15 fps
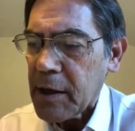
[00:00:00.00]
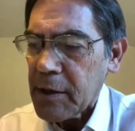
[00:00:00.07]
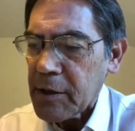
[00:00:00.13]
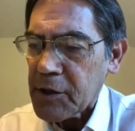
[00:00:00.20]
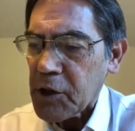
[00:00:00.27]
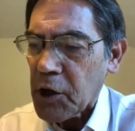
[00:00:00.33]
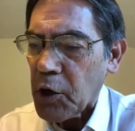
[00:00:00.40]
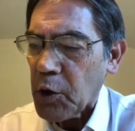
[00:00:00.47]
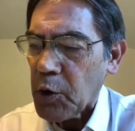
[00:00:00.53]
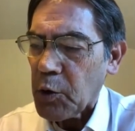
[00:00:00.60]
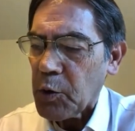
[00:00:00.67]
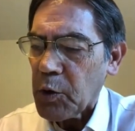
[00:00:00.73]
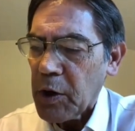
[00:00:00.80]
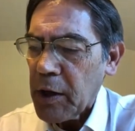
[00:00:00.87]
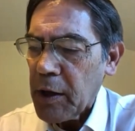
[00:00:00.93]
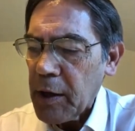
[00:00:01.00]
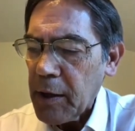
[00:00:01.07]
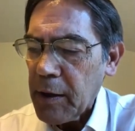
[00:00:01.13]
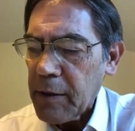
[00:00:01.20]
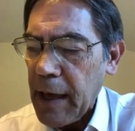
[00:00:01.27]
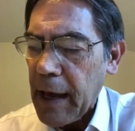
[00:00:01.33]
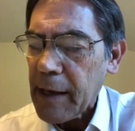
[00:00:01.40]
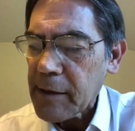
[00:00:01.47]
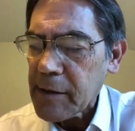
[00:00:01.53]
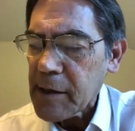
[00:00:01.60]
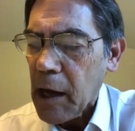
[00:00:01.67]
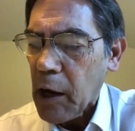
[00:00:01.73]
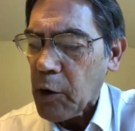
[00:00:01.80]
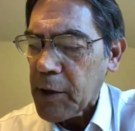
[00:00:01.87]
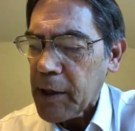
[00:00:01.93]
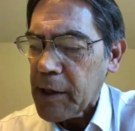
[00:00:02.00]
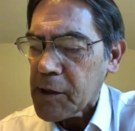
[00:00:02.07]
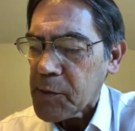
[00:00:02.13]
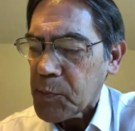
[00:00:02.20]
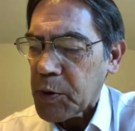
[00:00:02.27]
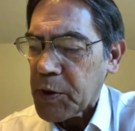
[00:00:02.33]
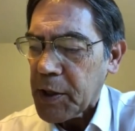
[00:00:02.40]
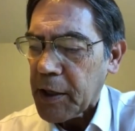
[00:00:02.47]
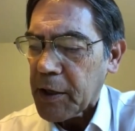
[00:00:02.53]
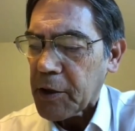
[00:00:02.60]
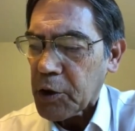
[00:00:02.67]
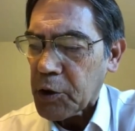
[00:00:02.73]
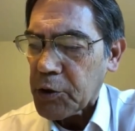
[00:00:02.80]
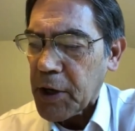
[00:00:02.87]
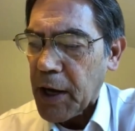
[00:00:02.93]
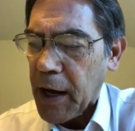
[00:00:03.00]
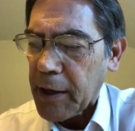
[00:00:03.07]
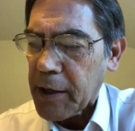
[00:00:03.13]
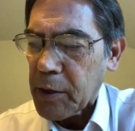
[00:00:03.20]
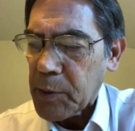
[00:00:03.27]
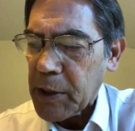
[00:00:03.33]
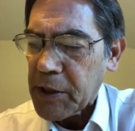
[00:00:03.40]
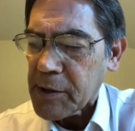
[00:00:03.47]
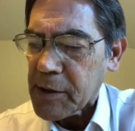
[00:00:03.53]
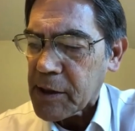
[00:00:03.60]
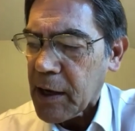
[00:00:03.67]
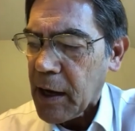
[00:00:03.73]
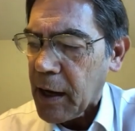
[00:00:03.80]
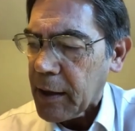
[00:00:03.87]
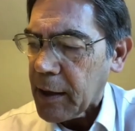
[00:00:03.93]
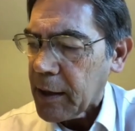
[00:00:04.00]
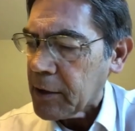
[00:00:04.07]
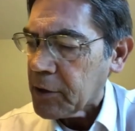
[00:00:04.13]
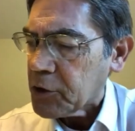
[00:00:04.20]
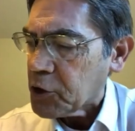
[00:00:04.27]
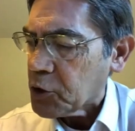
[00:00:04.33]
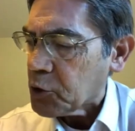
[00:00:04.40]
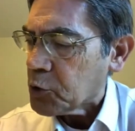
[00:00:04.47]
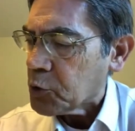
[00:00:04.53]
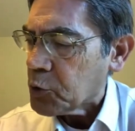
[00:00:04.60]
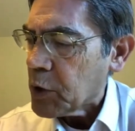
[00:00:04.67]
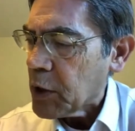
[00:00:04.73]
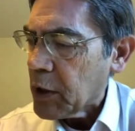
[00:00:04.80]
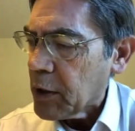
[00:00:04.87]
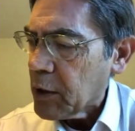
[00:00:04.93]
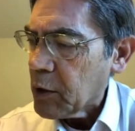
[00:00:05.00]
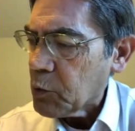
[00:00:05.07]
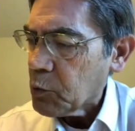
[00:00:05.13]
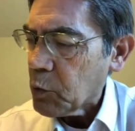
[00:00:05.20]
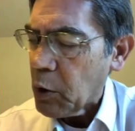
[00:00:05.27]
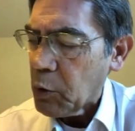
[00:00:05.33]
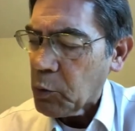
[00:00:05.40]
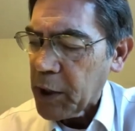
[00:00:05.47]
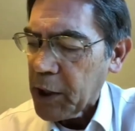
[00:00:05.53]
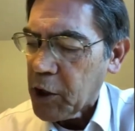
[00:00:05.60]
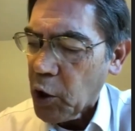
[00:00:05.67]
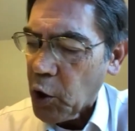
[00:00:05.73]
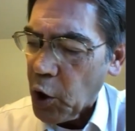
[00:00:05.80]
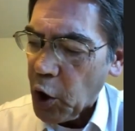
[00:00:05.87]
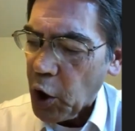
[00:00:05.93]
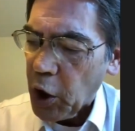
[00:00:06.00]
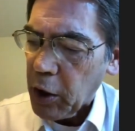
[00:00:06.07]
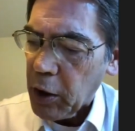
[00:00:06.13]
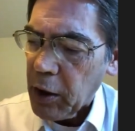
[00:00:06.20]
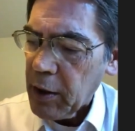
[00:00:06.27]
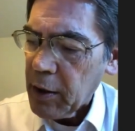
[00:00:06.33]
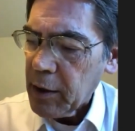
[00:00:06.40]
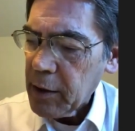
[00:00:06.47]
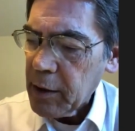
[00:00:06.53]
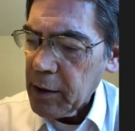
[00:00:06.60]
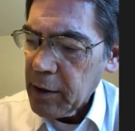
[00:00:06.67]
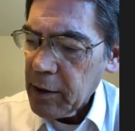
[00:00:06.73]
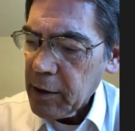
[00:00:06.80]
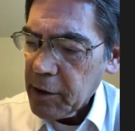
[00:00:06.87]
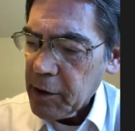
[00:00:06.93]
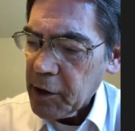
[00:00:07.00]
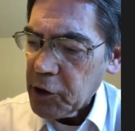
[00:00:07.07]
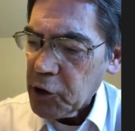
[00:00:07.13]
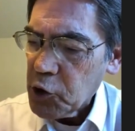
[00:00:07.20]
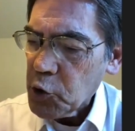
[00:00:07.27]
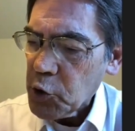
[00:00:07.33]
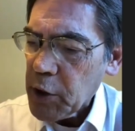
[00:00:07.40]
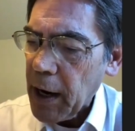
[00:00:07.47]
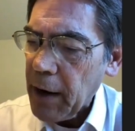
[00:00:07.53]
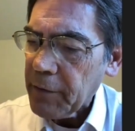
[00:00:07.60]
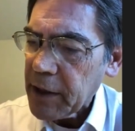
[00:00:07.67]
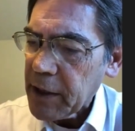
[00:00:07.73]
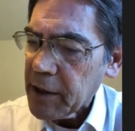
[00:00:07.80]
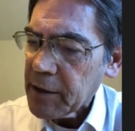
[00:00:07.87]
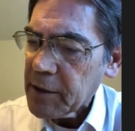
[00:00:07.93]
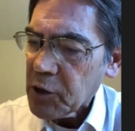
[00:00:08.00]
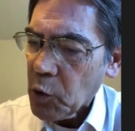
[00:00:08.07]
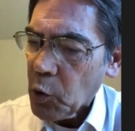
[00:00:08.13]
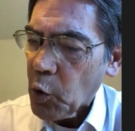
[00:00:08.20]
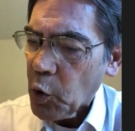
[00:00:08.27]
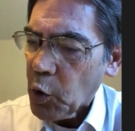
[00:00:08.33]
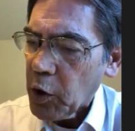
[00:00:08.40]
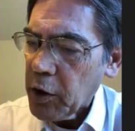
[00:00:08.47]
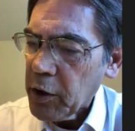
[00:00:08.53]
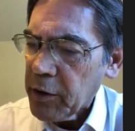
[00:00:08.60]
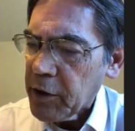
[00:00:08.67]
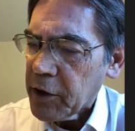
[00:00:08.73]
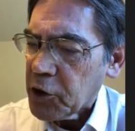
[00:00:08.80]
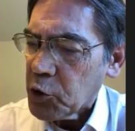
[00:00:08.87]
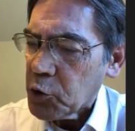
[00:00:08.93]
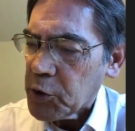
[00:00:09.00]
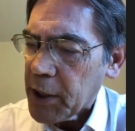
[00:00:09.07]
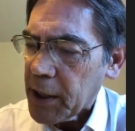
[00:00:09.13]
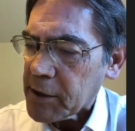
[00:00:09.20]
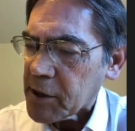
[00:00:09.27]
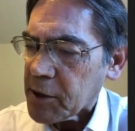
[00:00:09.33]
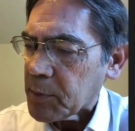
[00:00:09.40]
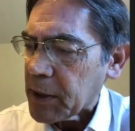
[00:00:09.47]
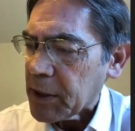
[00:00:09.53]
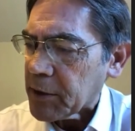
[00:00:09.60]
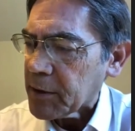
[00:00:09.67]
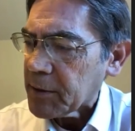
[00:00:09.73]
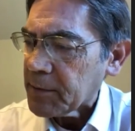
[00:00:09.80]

So that's how these particular documents got into what we call the New Covenant or the New Testament.